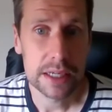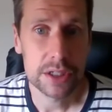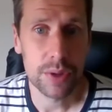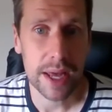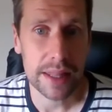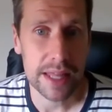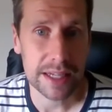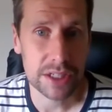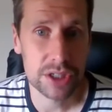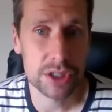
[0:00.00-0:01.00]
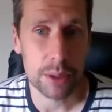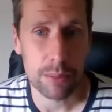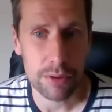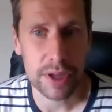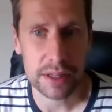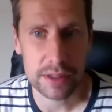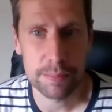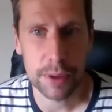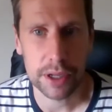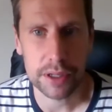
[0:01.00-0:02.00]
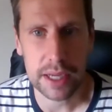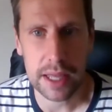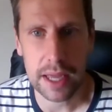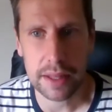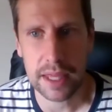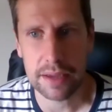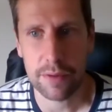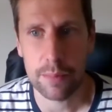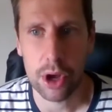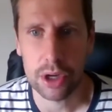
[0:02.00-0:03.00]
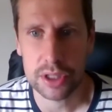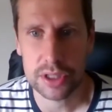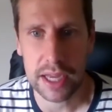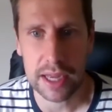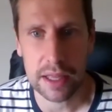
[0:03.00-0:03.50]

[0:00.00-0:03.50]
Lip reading: So that's some of it. But I think if I'm honest,